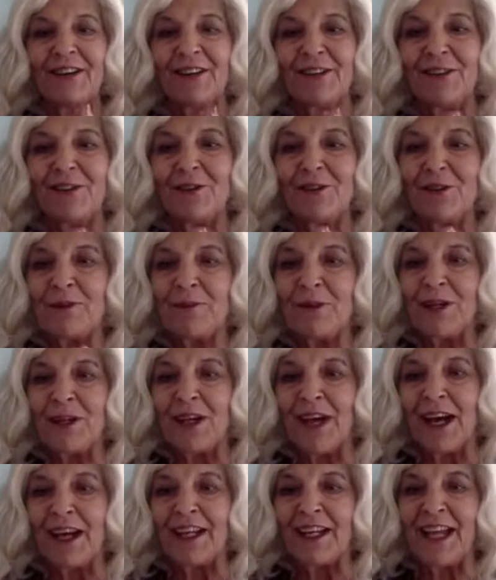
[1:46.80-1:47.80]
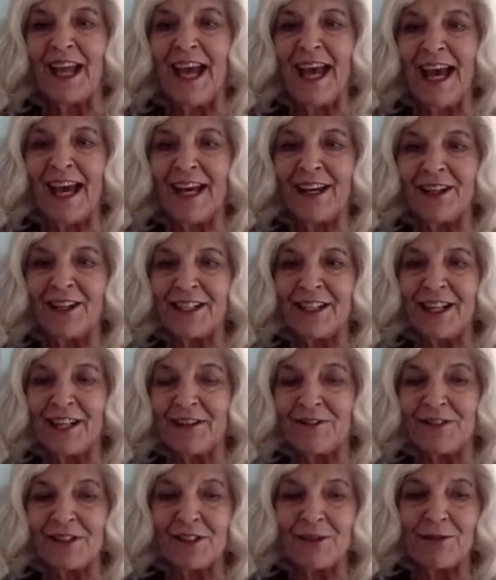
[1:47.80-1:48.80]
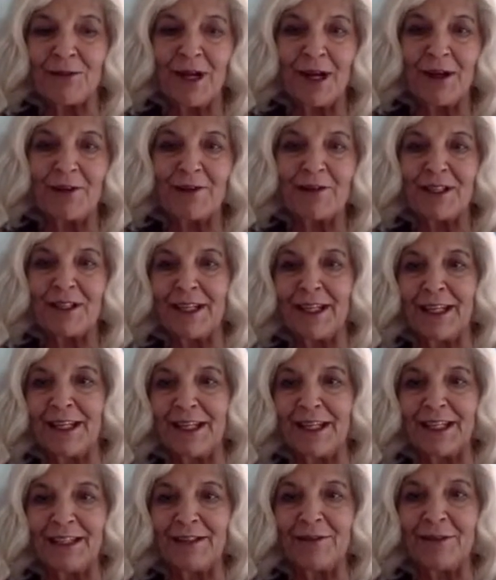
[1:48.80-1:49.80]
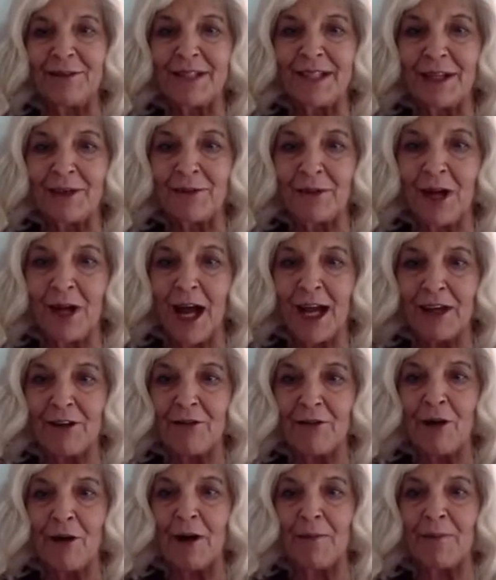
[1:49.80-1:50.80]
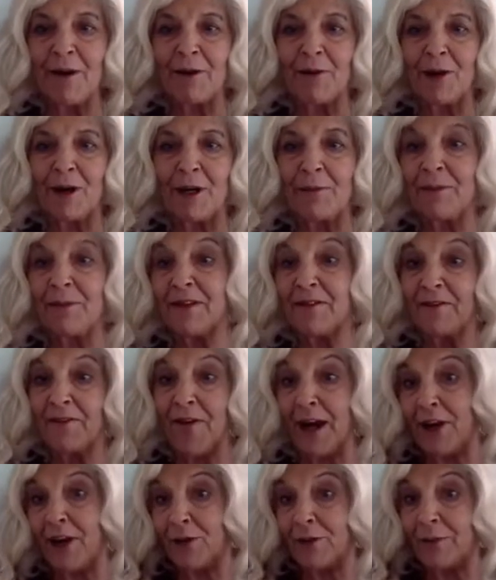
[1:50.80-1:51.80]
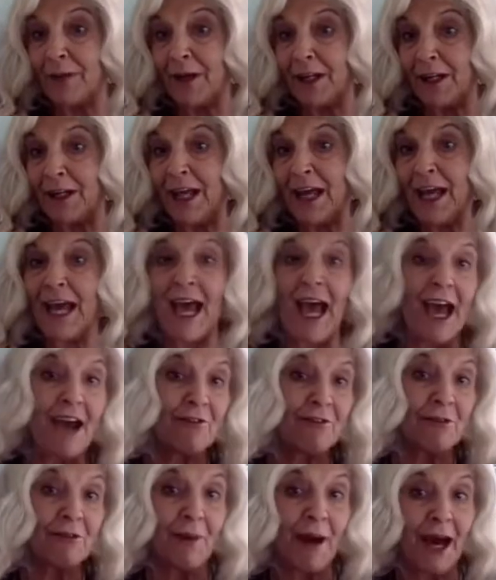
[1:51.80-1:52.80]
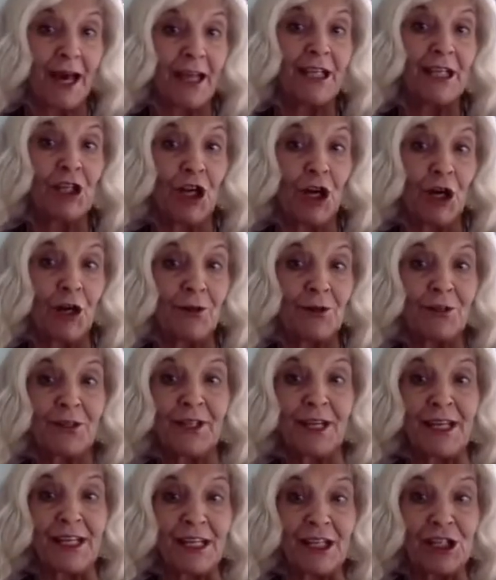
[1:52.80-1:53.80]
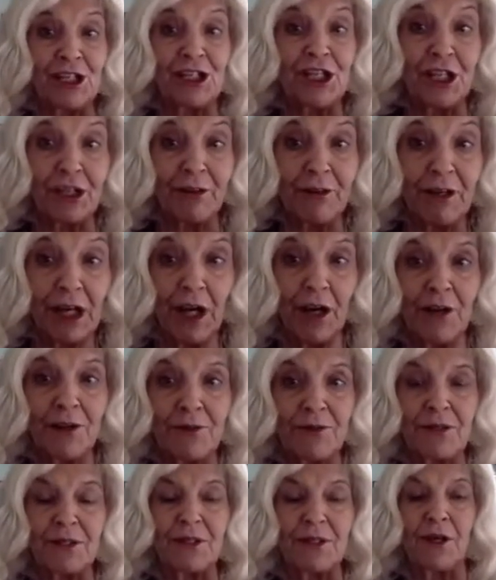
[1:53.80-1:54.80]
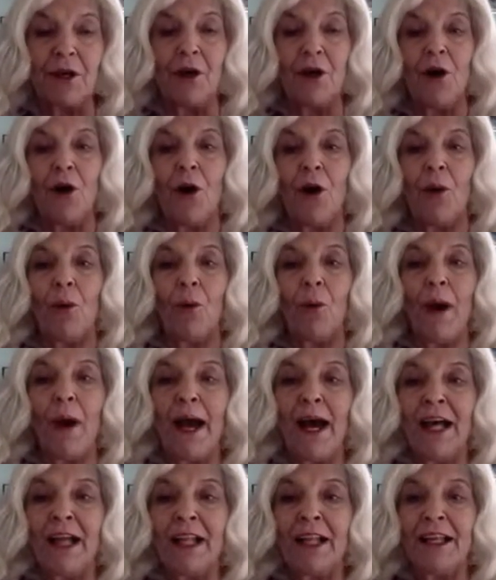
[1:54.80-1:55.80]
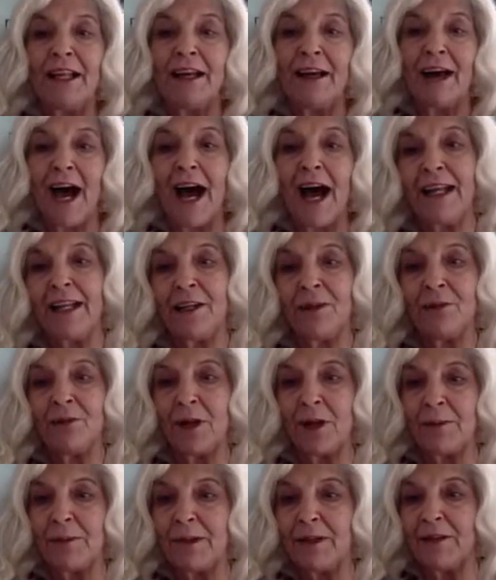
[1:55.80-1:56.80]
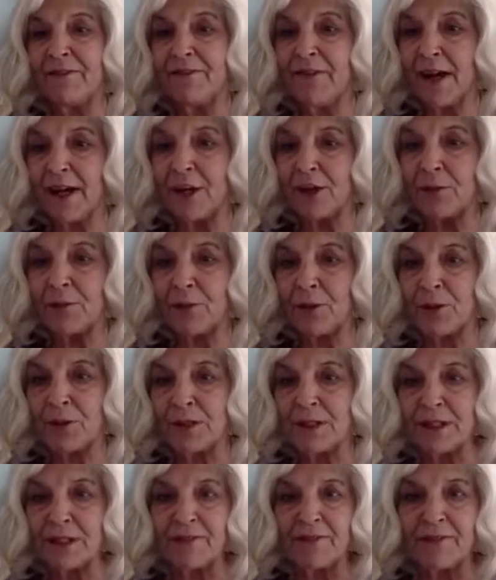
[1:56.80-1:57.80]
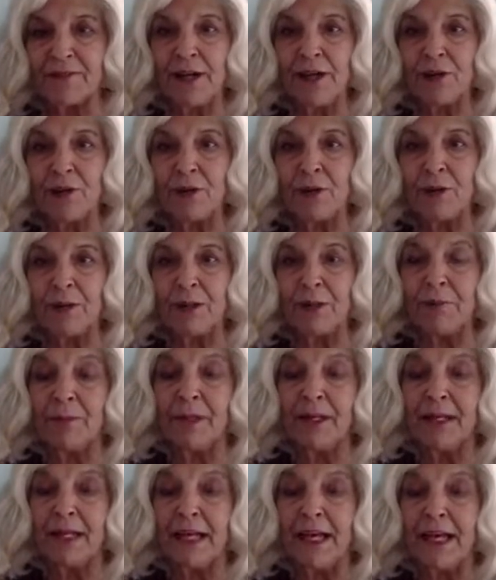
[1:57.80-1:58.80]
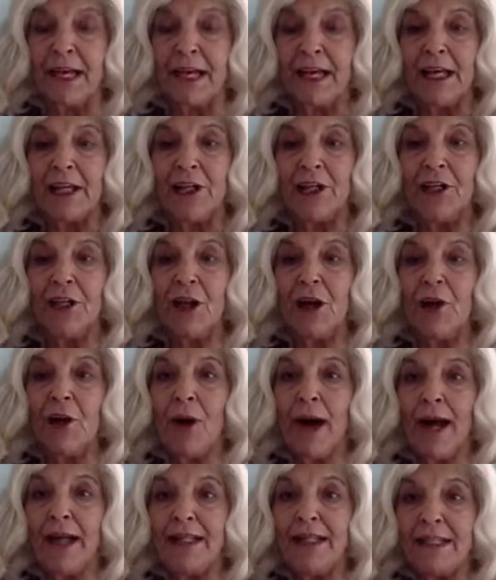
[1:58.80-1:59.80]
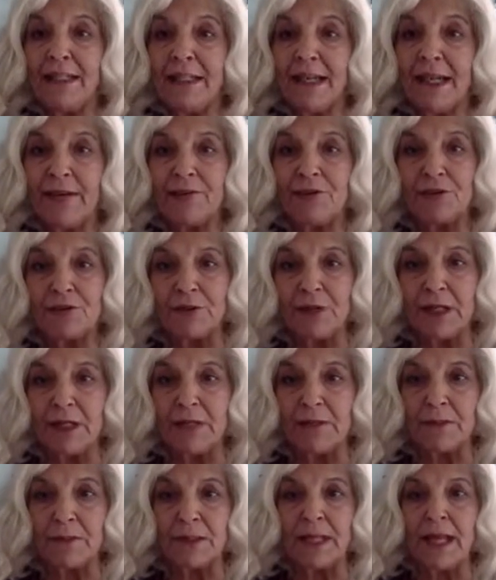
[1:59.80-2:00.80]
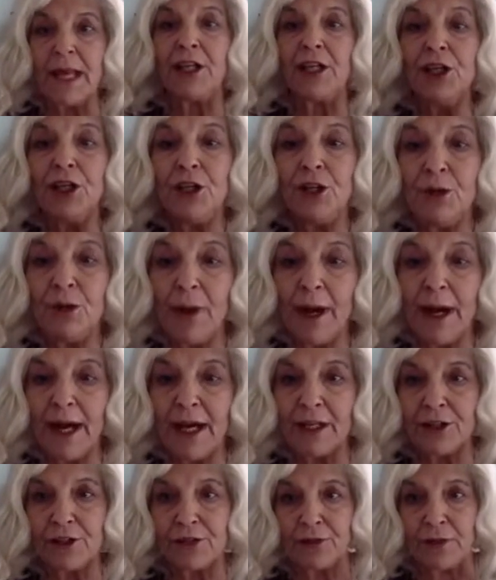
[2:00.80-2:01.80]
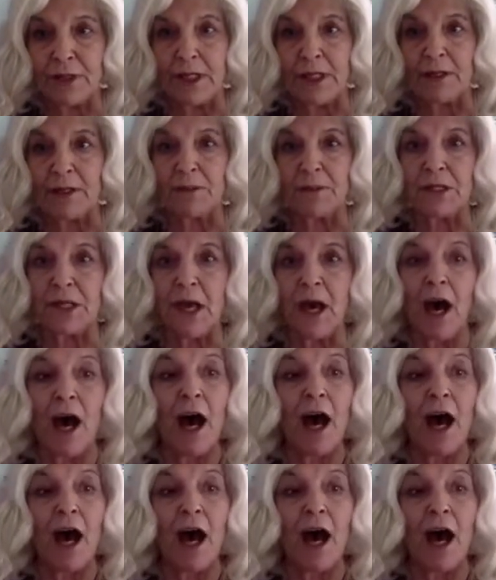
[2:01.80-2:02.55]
There used to be an ad on television when I was a kid. It was like, when I grow up, I want to be a fireman. Everybody knows they eat Cheerios. Well, I didn't want to be a firewoman, but you know, I did have dreams, and you had dreams of